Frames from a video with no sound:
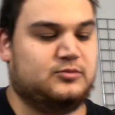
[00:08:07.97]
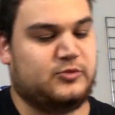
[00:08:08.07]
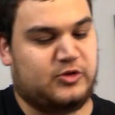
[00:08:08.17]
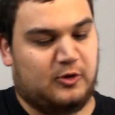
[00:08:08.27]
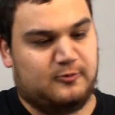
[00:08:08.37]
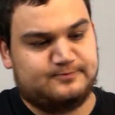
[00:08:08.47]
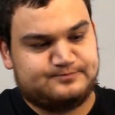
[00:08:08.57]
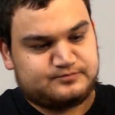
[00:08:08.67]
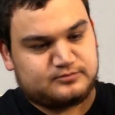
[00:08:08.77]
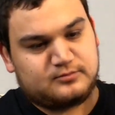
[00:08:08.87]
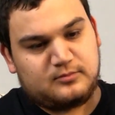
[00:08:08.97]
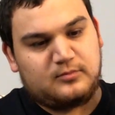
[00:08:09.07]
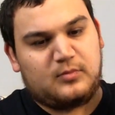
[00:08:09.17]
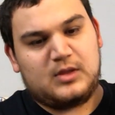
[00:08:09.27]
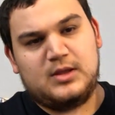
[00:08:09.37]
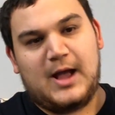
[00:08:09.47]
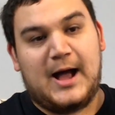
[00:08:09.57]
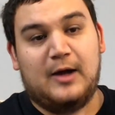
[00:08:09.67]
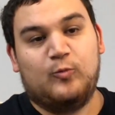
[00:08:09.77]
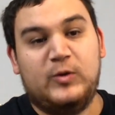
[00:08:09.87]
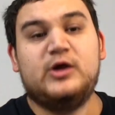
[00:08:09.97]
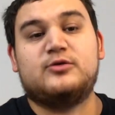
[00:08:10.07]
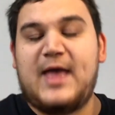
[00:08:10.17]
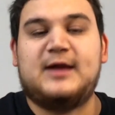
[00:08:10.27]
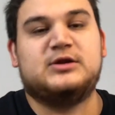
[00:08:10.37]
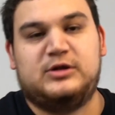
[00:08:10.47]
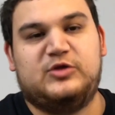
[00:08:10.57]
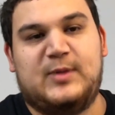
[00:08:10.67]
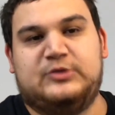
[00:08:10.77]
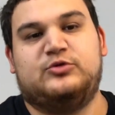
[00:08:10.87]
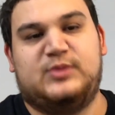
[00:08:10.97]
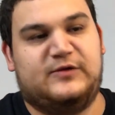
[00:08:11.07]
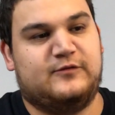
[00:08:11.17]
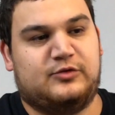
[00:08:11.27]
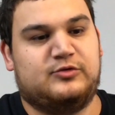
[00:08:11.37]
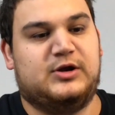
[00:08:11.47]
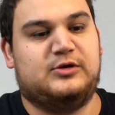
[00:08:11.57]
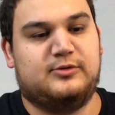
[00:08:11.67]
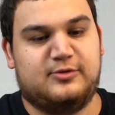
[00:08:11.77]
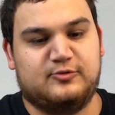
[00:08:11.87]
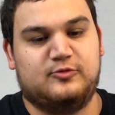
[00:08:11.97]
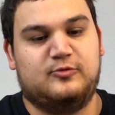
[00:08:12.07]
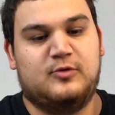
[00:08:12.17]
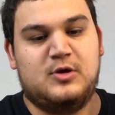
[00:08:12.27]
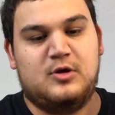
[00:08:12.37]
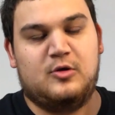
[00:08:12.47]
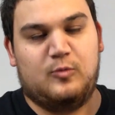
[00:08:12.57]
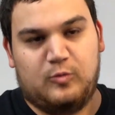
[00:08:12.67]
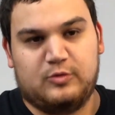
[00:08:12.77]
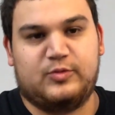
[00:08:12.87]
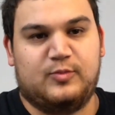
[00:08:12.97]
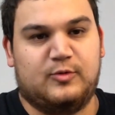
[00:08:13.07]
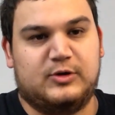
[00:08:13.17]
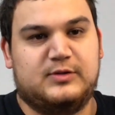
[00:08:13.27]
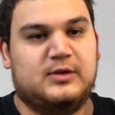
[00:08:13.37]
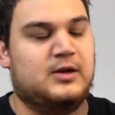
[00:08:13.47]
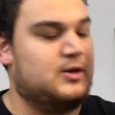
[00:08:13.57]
So, we are technically sponsored by First Strike through Warp Sports.